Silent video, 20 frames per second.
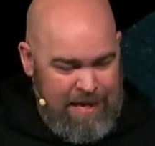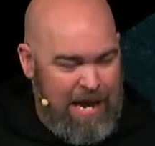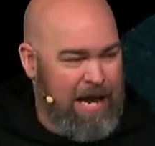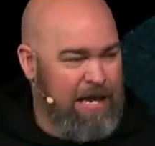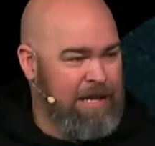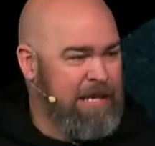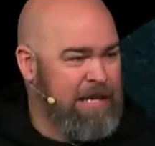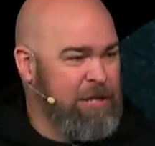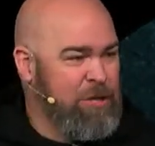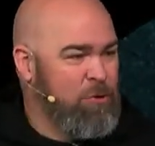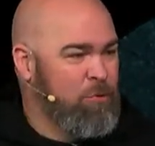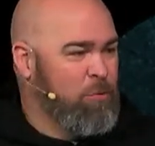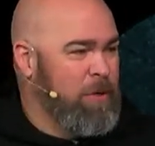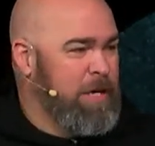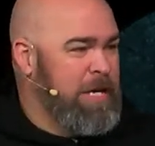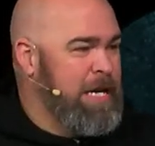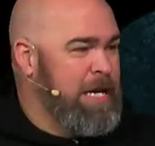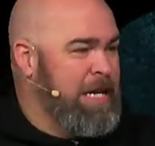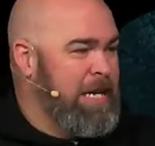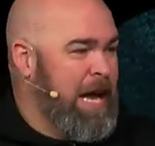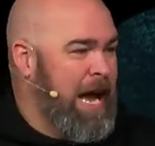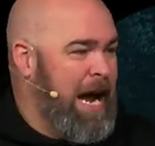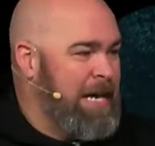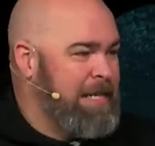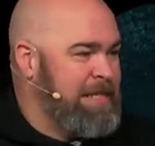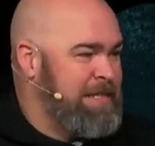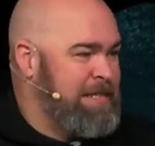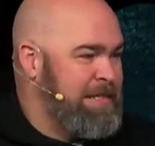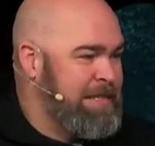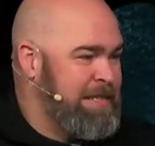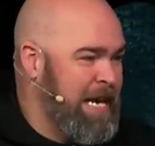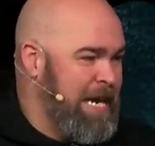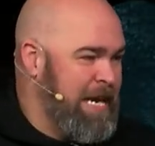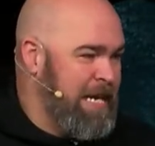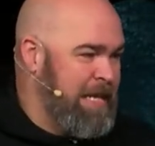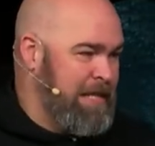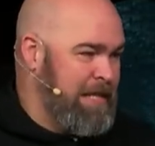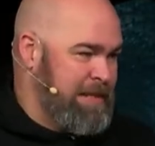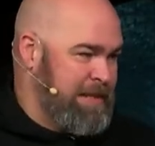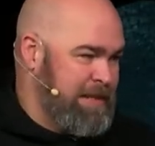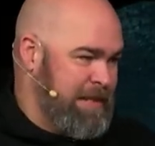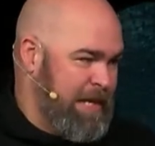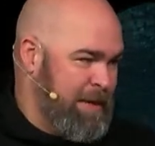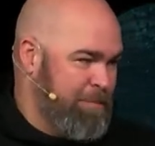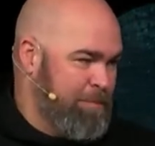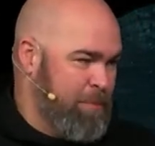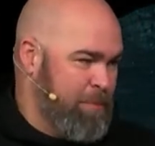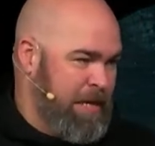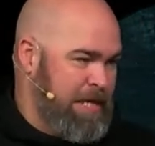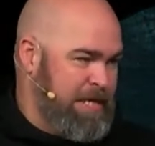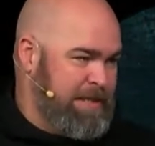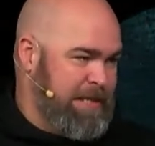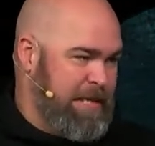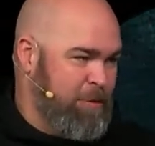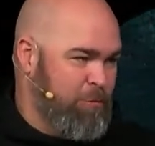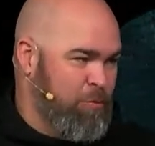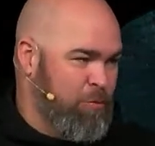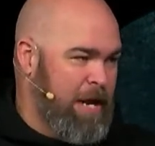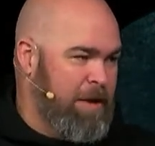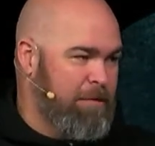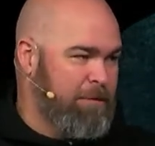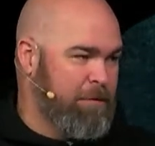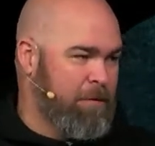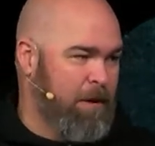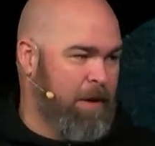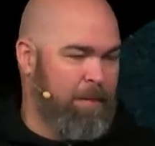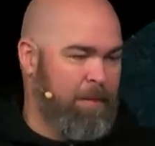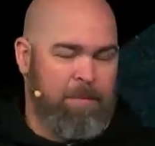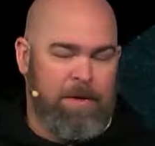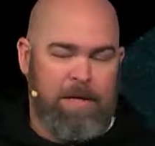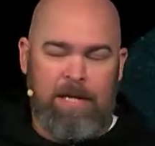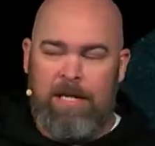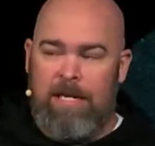and then you read Isaiah, the same place he read from,